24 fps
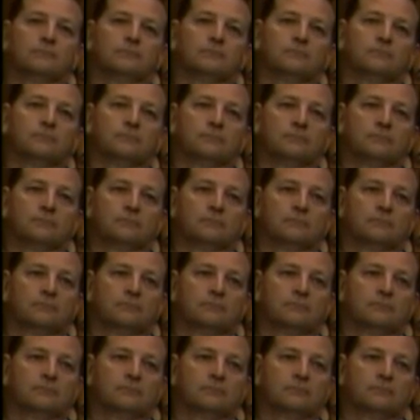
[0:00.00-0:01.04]

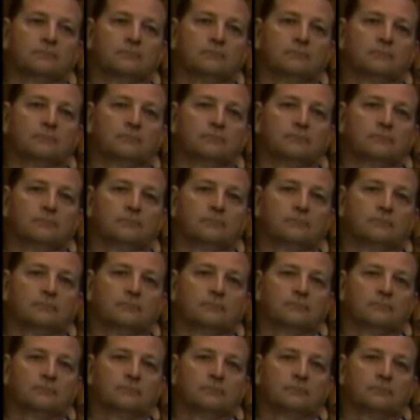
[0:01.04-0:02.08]

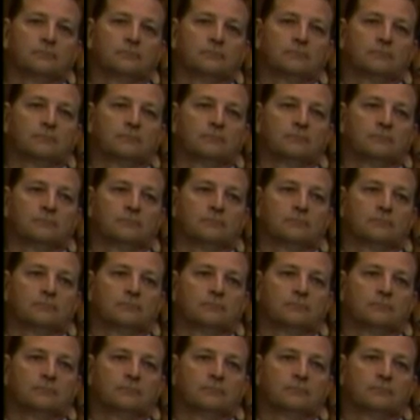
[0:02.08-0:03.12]

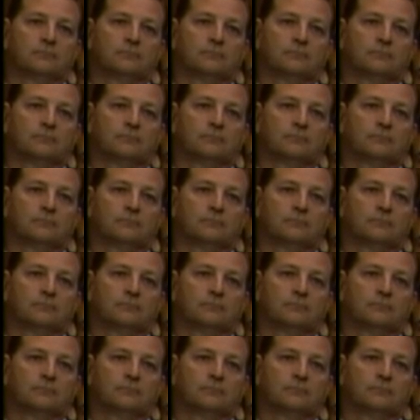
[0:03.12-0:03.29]
[no speech]